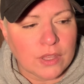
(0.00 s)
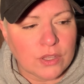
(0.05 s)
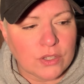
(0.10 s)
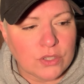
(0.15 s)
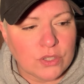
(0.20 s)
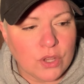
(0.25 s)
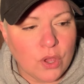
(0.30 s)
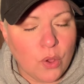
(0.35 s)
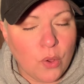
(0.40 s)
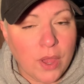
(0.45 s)

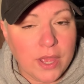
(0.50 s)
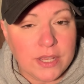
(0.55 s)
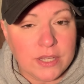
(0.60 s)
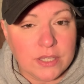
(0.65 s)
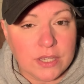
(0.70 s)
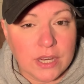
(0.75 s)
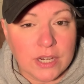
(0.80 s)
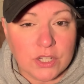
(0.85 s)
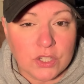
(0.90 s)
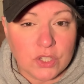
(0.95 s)

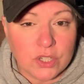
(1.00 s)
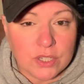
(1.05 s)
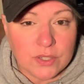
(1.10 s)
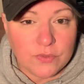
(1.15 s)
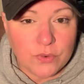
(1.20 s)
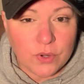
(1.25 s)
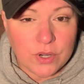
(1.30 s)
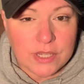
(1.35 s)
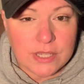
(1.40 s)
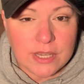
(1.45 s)
it's just
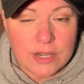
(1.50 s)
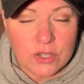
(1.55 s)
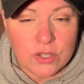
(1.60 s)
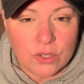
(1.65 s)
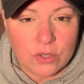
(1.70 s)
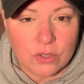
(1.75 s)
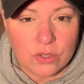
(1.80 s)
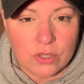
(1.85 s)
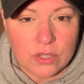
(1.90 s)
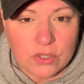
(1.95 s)
for
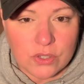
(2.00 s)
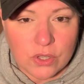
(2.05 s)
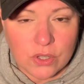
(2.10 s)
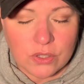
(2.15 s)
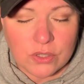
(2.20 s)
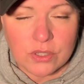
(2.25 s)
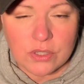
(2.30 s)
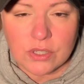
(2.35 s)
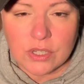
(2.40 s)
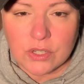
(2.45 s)
essential
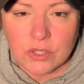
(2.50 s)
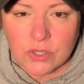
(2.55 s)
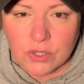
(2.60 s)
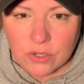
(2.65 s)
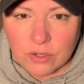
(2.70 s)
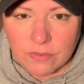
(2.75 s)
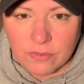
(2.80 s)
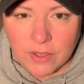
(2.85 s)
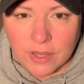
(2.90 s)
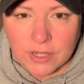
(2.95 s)
consultants and
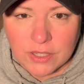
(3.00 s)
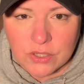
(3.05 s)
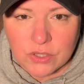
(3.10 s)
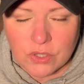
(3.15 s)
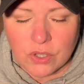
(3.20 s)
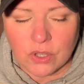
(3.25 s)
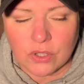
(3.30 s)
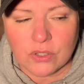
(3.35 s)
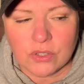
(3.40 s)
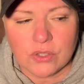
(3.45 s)
certified
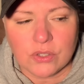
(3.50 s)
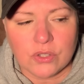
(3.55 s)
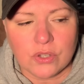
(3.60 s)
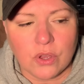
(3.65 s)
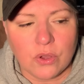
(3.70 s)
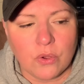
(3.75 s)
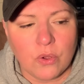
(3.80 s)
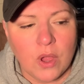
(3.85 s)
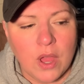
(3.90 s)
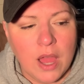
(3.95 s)
consultants.
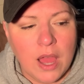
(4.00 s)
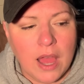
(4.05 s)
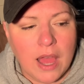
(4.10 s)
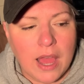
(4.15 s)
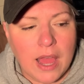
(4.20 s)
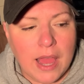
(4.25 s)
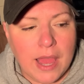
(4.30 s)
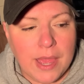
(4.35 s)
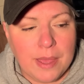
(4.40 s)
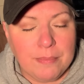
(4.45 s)
So
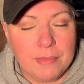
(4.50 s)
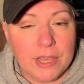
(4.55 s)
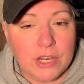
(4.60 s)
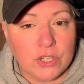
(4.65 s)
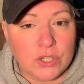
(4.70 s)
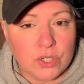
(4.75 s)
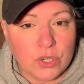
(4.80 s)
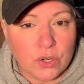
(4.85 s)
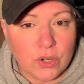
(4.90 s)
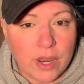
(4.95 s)
I
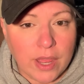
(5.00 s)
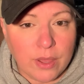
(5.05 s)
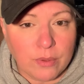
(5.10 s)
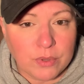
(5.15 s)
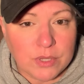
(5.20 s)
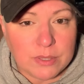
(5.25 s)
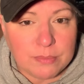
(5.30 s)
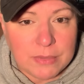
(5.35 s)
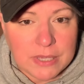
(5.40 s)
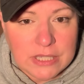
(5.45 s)
made sure I
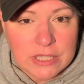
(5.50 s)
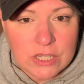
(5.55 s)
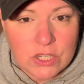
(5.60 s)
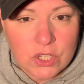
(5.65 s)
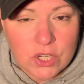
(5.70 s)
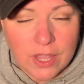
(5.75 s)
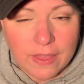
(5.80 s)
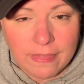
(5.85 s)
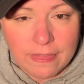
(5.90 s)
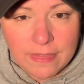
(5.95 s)
was
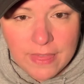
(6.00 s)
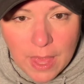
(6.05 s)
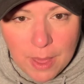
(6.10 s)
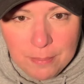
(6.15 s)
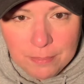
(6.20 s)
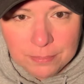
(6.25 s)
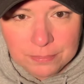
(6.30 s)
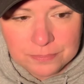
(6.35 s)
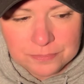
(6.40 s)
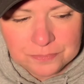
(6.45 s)
messaging
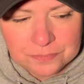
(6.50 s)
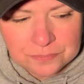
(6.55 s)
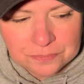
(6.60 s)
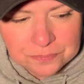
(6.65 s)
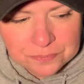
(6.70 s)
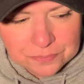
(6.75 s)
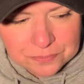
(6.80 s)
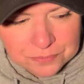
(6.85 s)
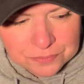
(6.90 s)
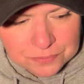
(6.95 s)
them
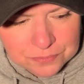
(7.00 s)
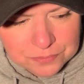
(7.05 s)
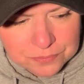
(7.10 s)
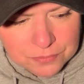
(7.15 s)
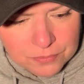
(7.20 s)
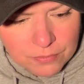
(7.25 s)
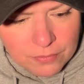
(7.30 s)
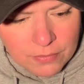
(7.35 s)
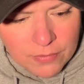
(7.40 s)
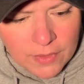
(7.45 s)

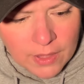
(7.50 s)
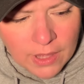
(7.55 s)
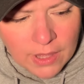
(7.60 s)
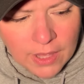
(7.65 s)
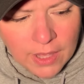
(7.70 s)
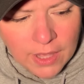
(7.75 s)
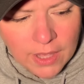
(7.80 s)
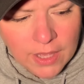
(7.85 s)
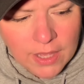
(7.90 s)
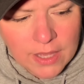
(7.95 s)

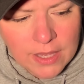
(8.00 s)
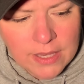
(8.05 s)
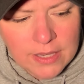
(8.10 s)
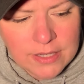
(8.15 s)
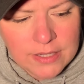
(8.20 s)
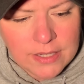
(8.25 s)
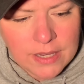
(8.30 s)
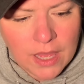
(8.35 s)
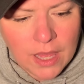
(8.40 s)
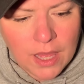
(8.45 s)
and